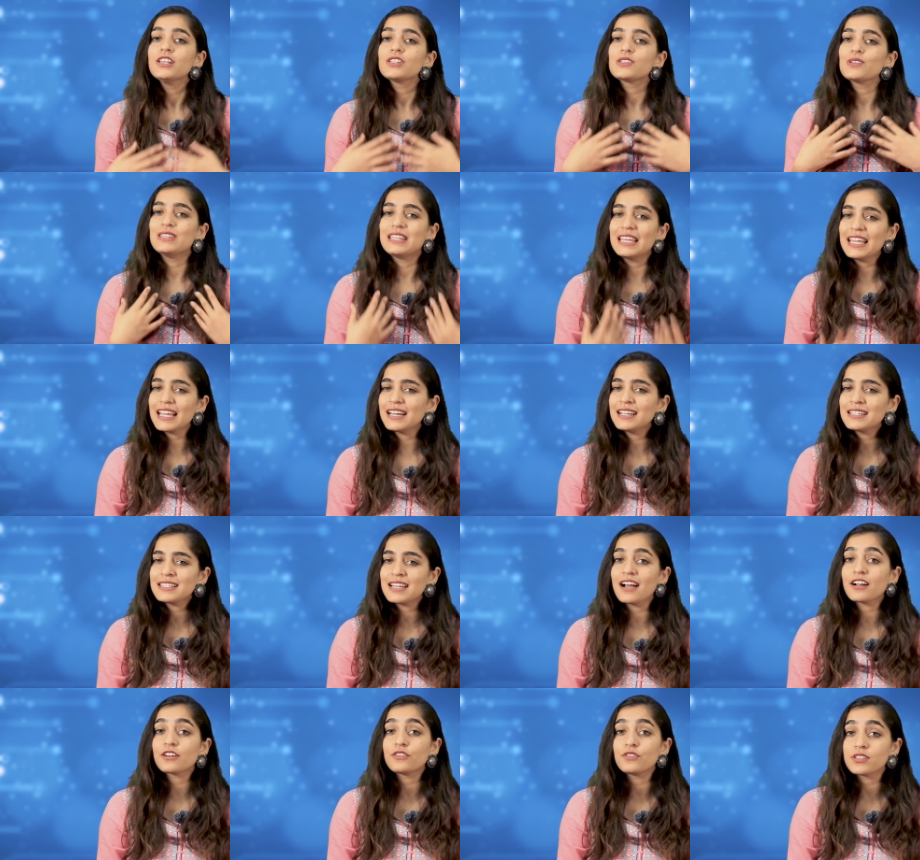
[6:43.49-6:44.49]
So they
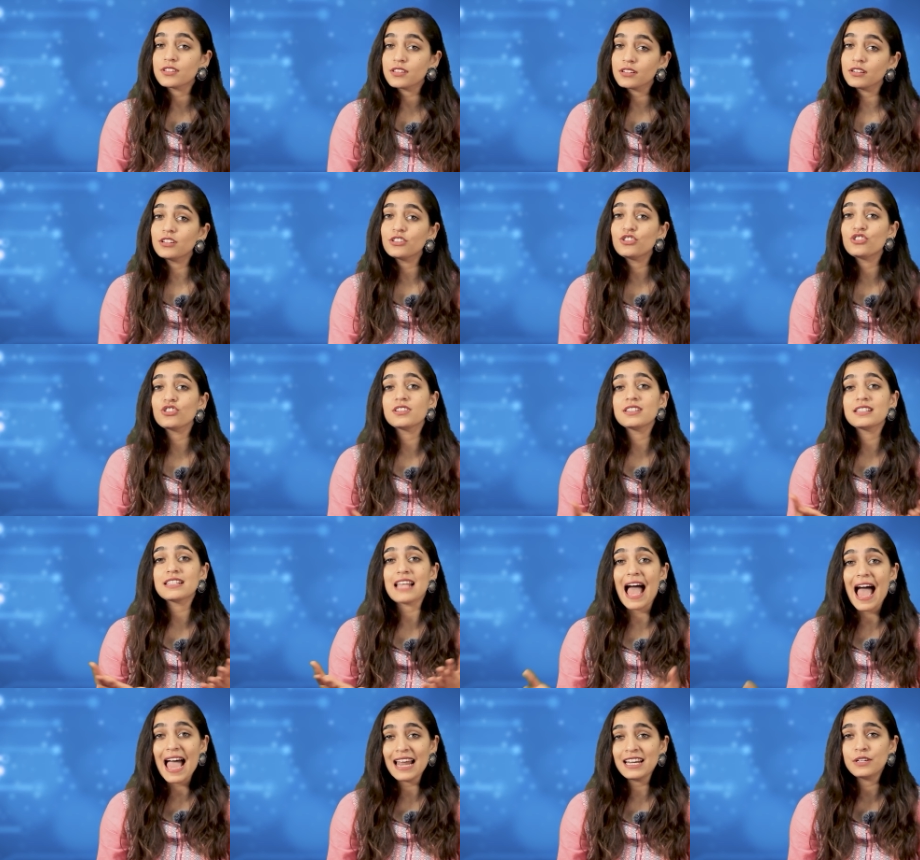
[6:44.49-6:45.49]
conduct researches
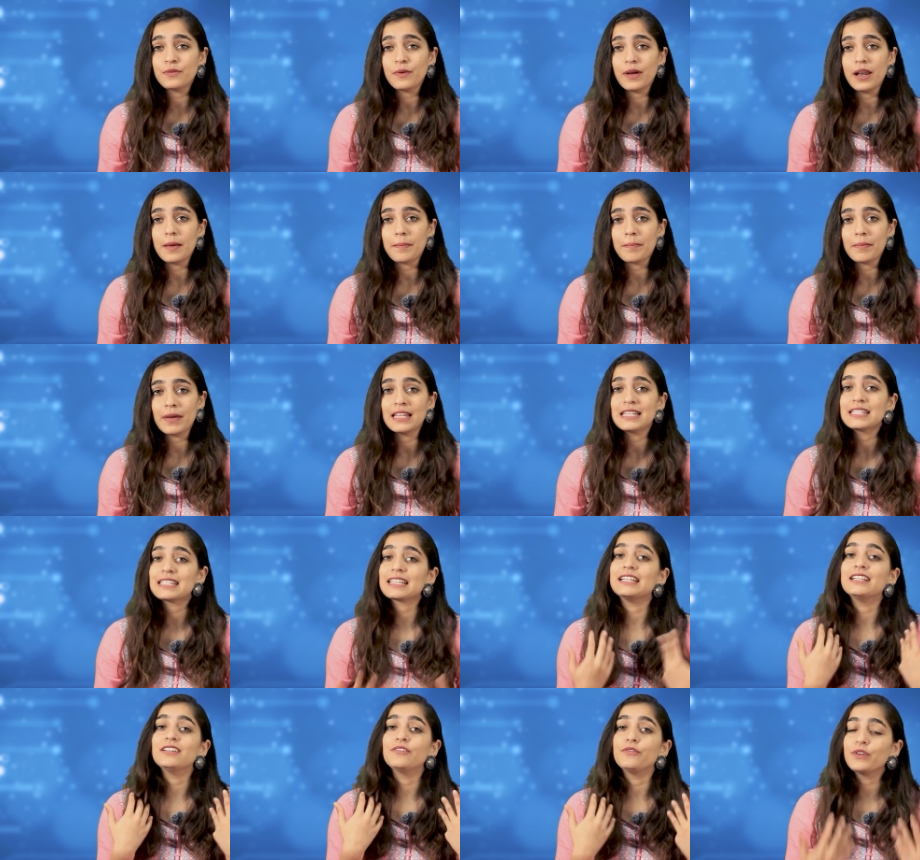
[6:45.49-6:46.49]
and developments
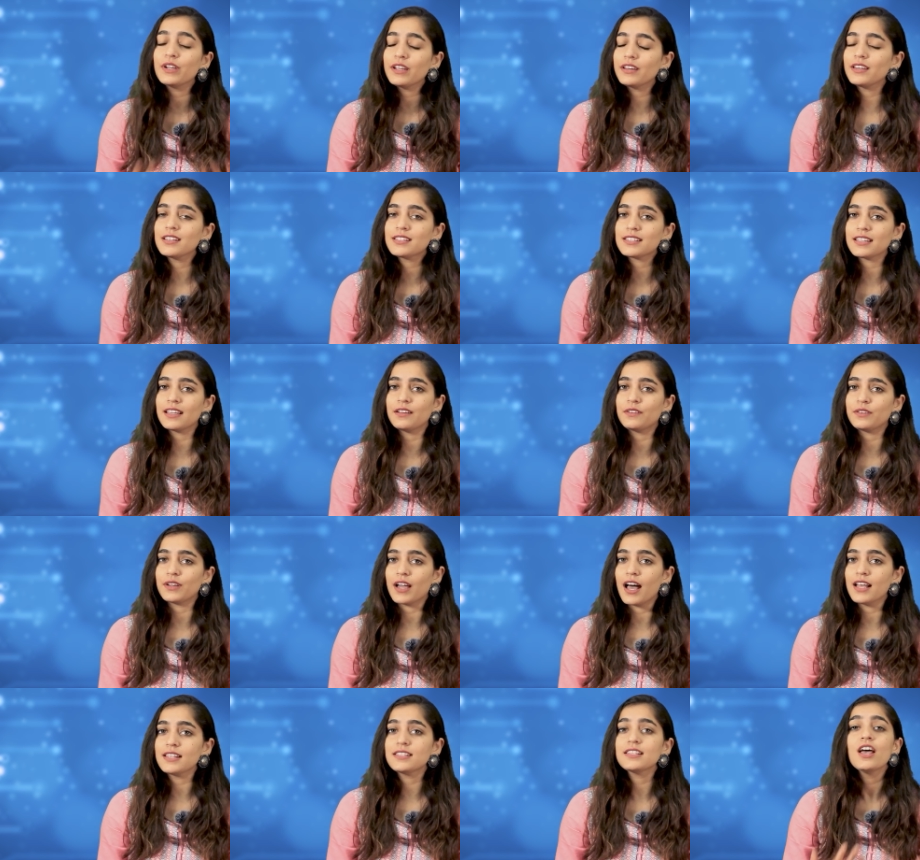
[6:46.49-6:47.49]
in various
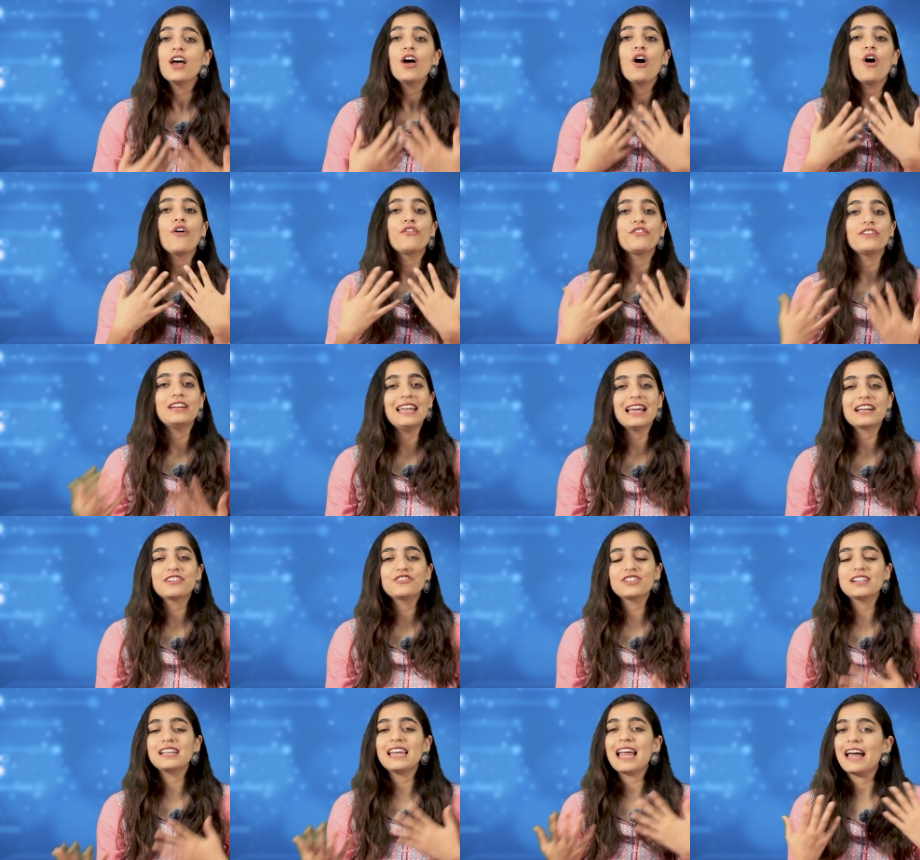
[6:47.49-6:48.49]
areas of
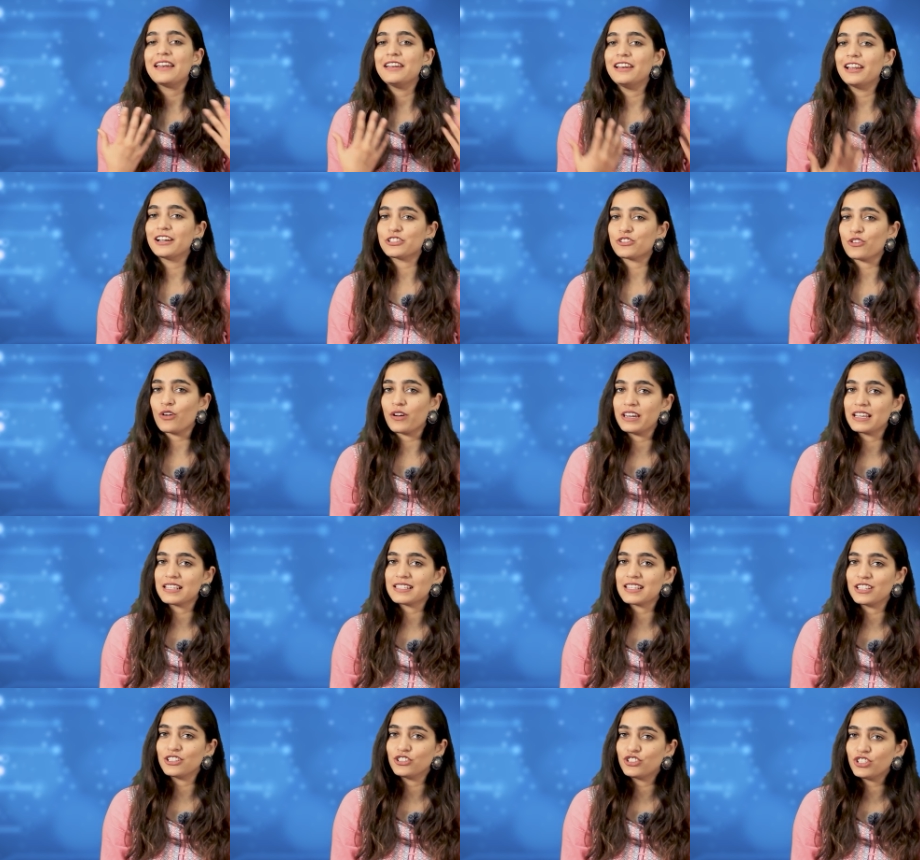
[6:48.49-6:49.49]
electrical and
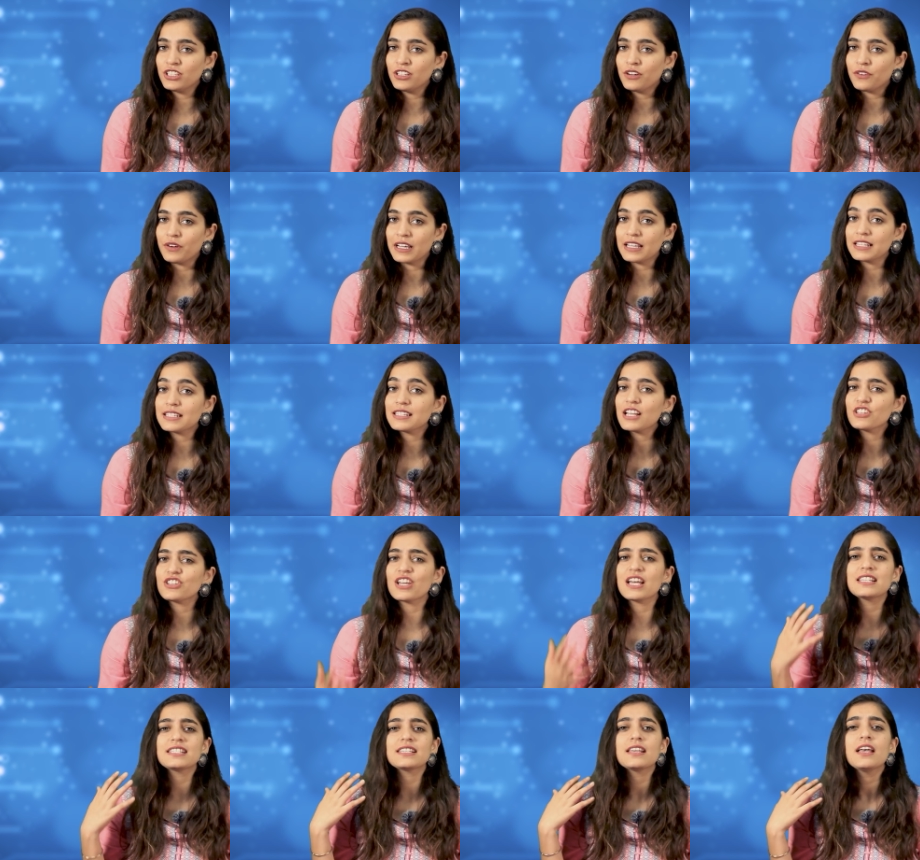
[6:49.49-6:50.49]
electronics engineering such
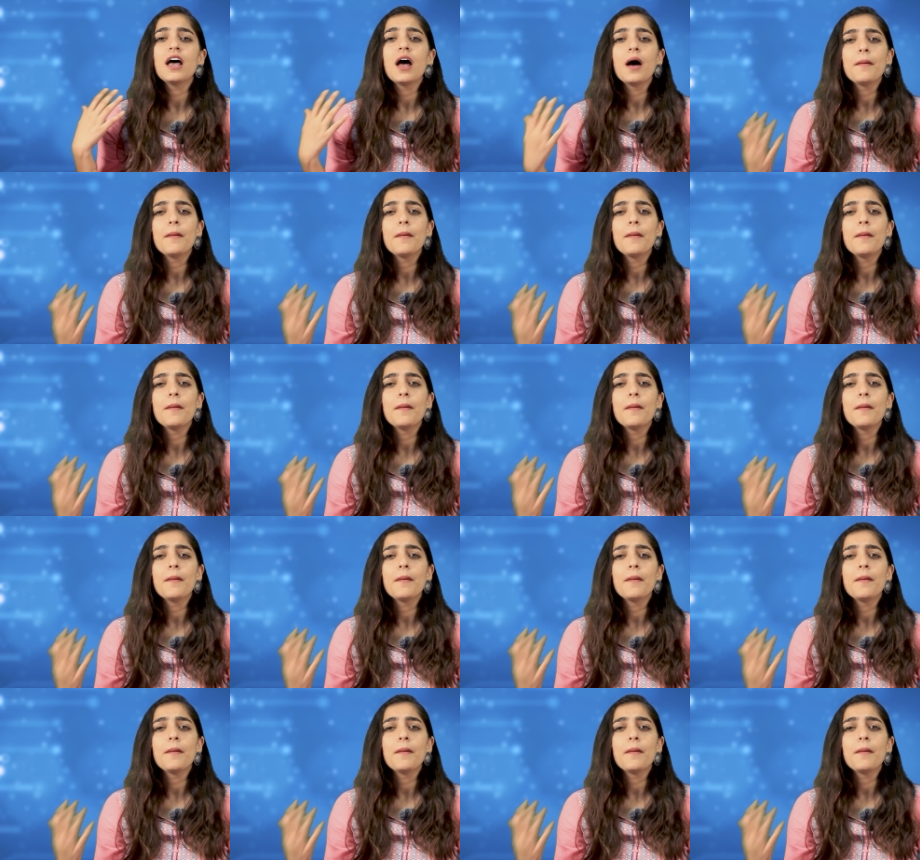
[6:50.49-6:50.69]
as